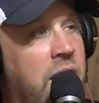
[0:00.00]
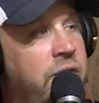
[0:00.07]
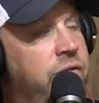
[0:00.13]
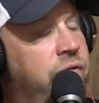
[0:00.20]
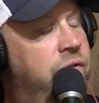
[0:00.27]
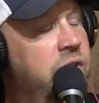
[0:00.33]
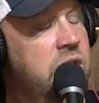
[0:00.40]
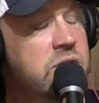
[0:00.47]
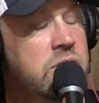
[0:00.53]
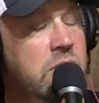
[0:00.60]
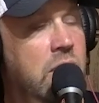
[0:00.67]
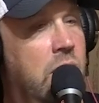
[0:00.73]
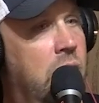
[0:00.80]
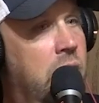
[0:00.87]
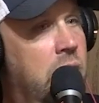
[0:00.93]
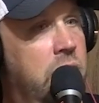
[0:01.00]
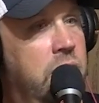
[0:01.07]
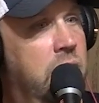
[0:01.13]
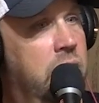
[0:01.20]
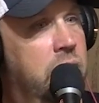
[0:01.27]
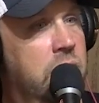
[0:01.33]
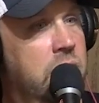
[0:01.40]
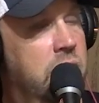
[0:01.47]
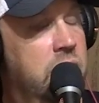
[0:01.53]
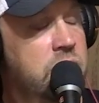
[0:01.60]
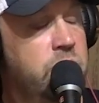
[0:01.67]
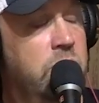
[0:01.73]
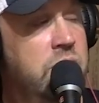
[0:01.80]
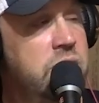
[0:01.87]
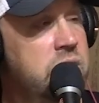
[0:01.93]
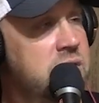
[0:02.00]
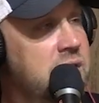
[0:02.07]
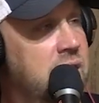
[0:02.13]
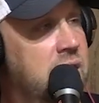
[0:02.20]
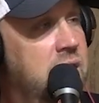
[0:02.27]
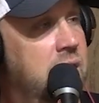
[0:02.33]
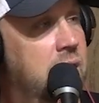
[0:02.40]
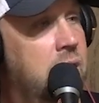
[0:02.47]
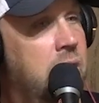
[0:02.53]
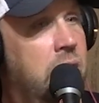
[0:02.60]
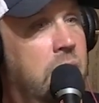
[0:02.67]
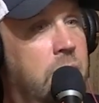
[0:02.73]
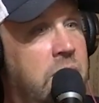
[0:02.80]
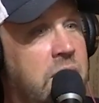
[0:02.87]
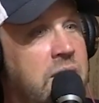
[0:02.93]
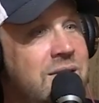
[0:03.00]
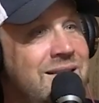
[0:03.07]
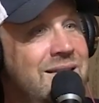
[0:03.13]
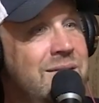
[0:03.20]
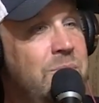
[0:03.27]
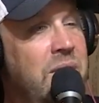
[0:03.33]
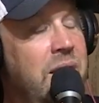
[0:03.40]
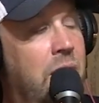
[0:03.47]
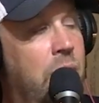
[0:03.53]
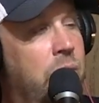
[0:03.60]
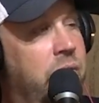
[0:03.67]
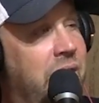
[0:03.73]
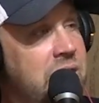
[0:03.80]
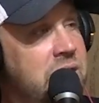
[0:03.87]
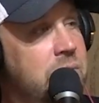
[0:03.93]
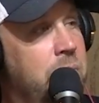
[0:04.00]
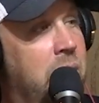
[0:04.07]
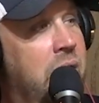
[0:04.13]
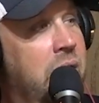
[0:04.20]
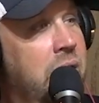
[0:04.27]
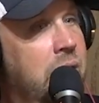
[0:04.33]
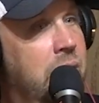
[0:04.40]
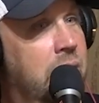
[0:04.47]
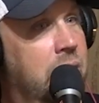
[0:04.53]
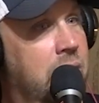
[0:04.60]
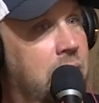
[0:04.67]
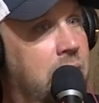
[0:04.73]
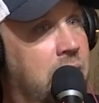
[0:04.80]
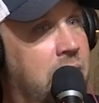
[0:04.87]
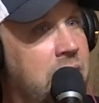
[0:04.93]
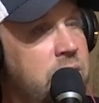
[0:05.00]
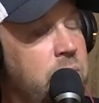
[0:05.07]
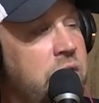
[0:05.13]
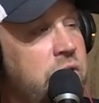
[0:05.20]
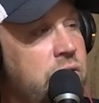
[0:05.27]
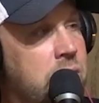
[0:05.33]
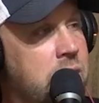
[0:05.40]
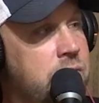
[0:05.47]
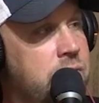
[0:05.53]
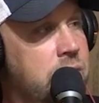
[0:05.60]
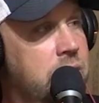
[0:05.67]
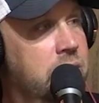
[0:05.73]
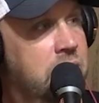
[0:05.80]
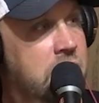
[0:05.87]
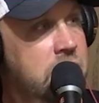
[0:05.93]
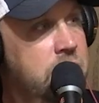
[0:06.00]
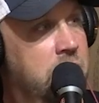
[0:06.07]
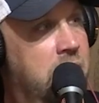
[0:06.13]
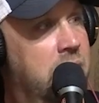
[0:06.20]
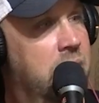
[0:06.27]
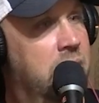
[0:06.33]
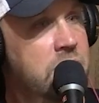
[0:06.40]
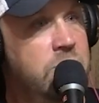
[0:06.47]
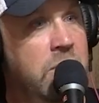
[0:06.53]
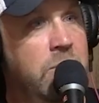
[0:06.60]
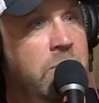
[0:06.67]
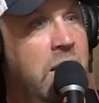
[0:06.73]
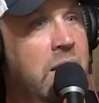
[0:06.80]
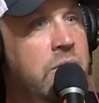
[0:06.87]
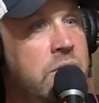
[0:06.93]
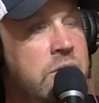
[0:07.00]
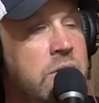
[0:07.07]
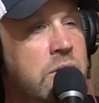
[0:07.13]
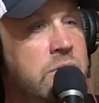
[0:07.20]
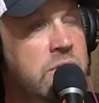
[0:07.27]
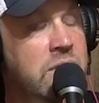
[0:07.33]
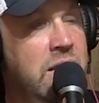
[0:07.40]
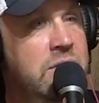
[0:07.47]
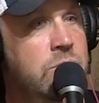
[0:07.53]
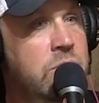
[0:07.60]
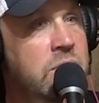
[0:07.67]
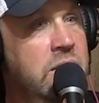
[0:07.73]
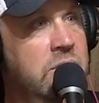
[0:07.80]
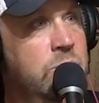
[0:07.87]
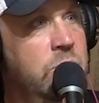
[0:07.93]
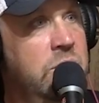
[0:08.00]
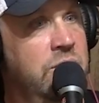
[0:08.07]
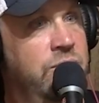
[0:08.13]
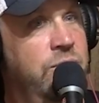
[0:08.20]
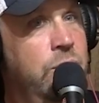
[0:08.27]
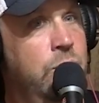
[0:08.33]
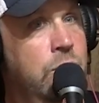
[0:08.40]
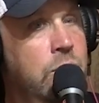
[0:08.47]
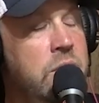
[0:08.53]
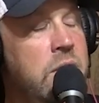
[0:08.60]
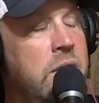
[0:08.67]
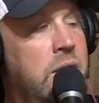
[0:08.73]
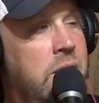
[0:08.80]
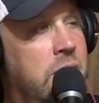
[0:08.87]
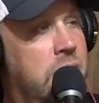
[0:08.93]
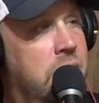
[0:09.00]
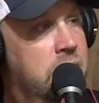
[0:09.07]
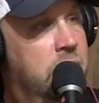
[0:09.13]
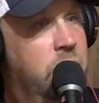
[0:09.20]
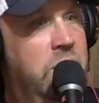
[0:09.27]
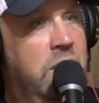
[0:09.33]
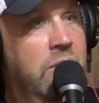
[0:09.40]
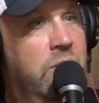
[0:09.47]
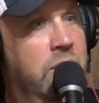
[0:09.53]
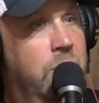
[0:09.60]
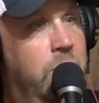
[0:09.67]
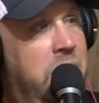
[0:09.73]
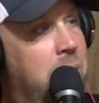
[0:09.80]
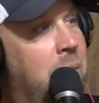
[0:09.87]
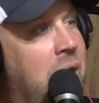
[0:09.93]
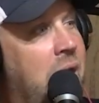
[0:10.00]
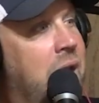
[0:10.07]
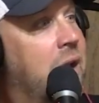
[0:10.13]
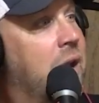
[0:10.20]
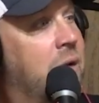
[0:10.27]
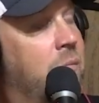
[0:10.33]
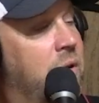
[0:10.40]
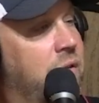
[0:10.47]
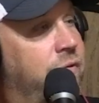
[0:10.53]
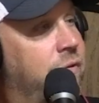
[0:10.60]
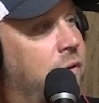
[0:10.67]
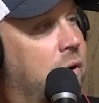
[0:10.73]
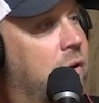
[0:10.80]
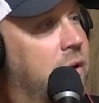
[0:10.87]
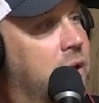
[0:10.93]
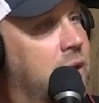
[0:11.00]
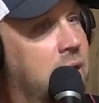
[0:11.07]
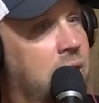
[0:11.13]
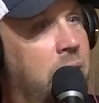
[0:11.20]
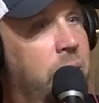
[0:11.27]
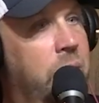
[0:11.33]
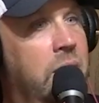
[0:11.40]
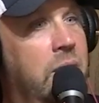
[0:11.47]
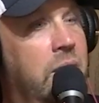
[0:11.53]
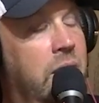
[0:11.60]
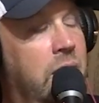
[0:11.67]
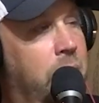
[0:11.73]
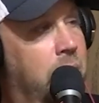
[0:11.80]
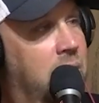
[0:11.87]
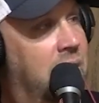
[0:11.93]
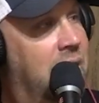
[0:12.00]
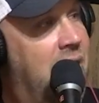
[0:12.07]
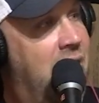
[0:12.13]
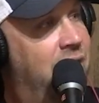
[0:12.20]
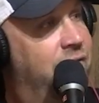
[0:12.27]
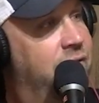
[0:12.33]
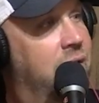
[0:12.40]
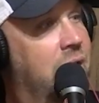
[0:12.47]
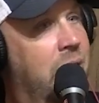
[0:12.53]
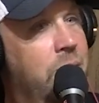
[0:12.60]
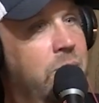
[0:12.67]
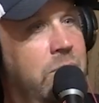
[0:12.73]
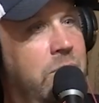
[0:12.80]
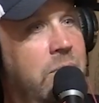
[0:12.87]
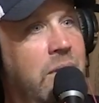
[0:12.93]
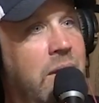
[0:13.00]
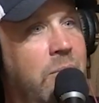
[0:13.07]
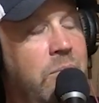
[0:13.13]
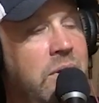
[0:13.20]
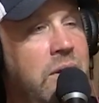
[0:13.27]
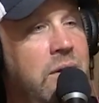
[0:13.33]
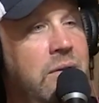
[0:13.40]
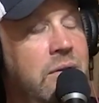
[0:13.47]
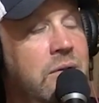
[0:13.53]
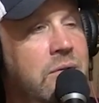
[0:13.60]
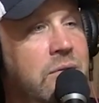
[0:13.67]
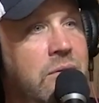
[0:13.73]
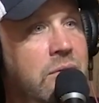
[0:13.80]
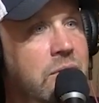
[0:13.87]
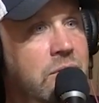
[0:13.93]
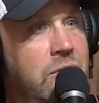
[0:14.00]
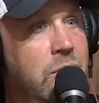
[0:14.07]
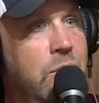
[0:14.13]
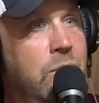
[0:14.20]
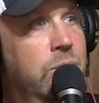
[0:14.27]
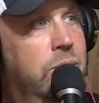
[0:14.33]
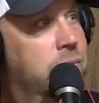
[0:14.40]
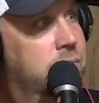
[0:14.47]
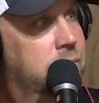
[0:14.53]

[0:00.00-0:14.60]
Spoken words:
I fish during as much as I can because it's my out. That's my charger. That's my battery charger. That's what gives me the fuel to be able to be mad at them in the fall and get up and laugh and not be just so